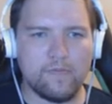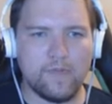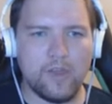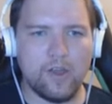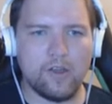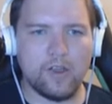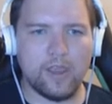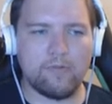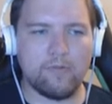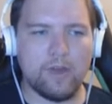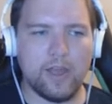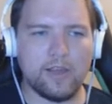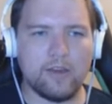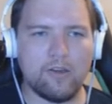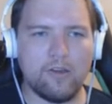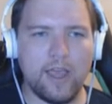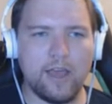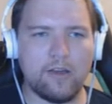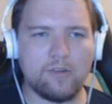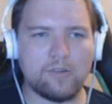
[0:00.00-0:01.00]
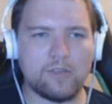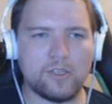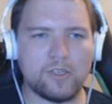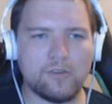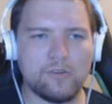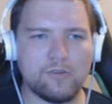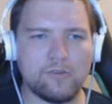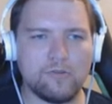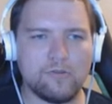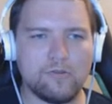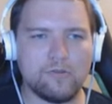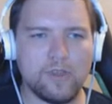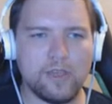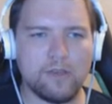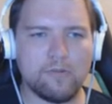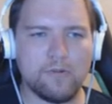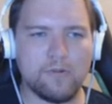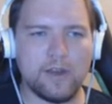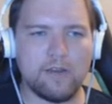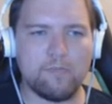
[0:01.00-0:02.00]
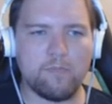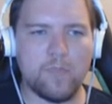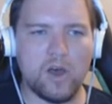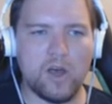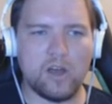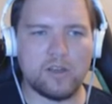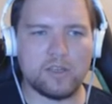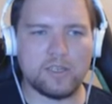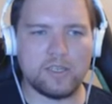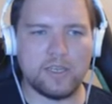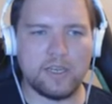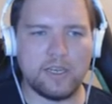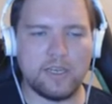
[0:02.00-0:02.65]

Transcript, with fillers: Okay, well I know how to get rid of Monty.